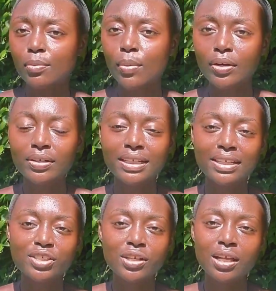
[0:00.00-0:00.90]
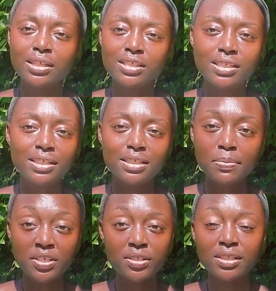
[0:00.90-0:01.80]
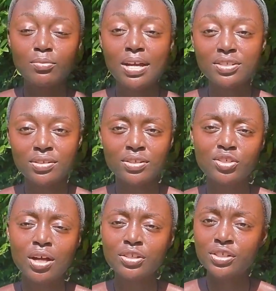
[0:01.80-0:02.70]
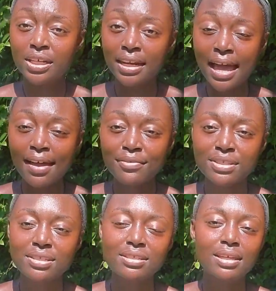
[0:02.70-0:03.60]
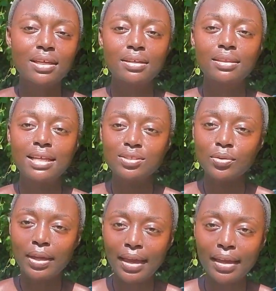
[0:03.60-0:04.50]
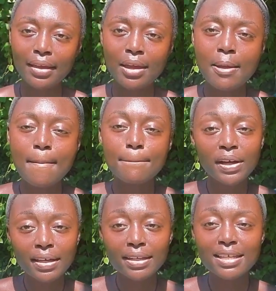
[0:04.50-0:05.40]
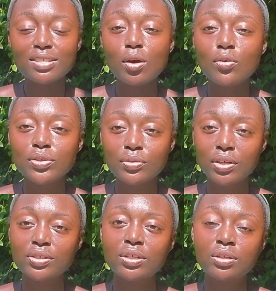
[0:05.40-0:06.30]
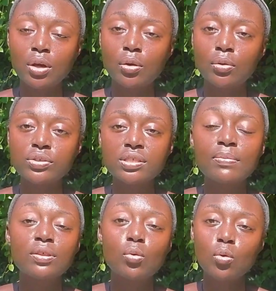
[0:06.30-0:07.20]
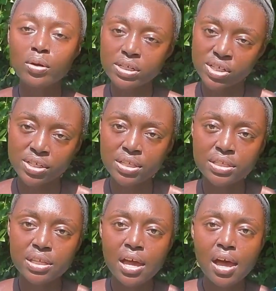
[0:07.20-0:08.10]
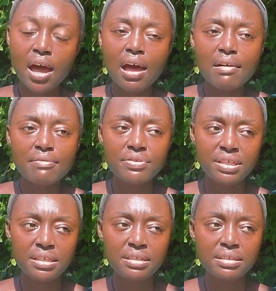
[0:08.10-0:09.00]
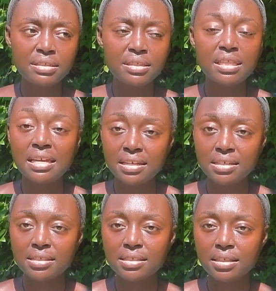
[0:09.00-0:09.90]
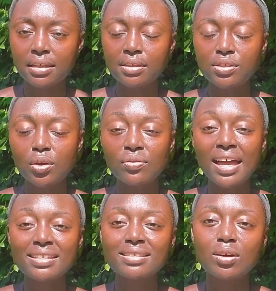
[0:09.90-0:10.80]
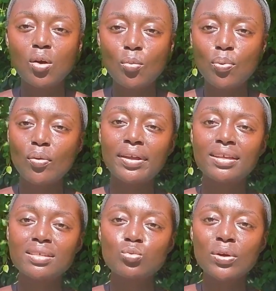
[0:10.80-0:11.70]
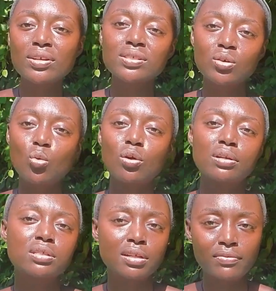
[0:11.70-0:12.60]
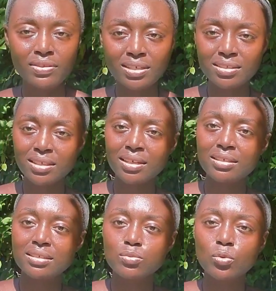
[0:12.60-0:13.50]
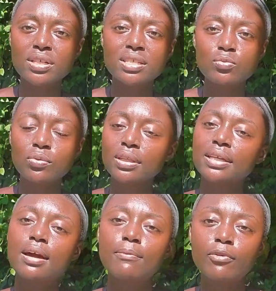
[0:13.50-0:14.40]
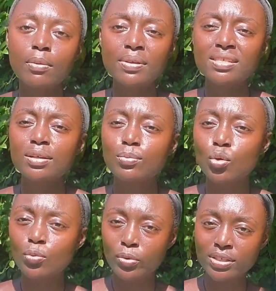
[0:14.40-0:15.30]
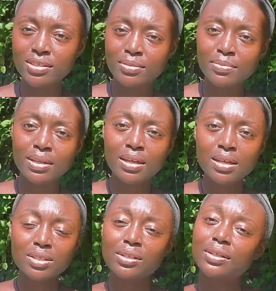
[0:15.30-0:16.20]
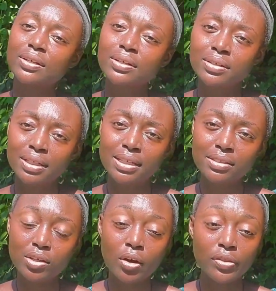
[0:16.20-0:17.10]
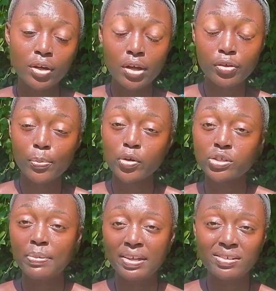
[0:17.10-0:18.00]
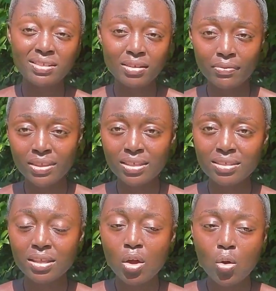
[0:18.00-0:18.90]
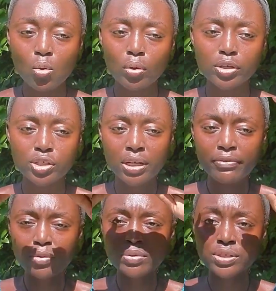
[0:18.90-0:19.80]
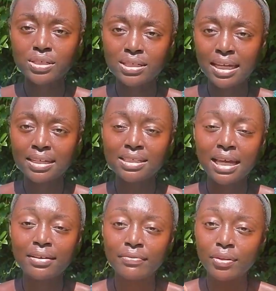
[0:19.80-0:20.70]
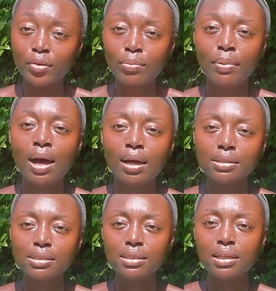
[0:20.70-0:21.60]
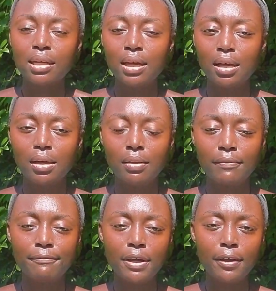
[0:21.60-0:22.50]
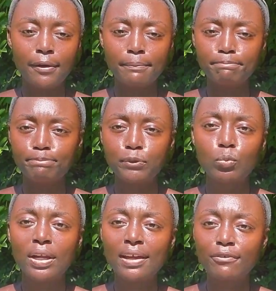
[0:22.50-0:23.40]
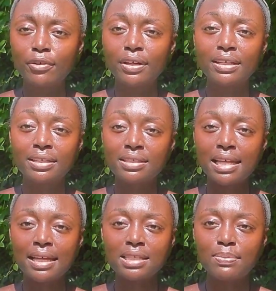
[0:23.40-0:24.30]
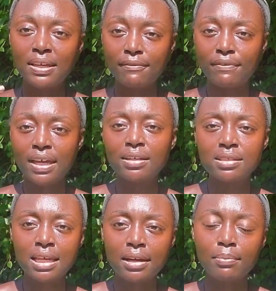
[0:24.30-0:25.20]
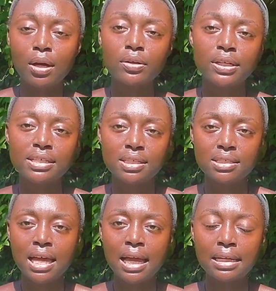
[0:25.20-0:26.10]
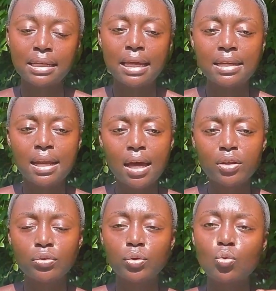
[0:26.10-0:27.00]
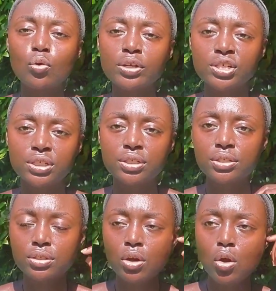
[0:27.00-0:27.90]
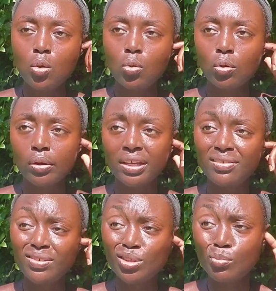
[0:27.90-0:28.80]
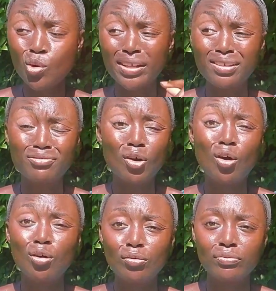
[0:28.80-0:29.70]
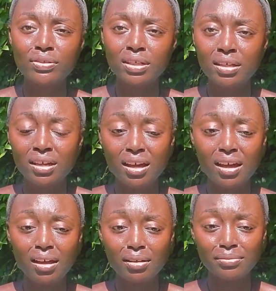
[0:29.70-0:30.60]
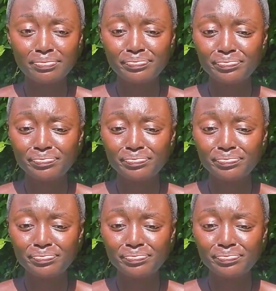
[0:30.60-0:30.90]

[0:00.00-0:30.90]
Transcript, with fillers: modern day astrology, especially Western astrology, can have its thing. That's okay. But it's also good to know some of the origins of these things. So that's the whole point is where is the origin of these things? Where does it really come from? Is there more wisdom to learn? Is are there other perspectives of this? Or should everyone just stay inside of a little box of um, whatever it is that's being fed inside of modern day society and not know the origins or even the more evolved um,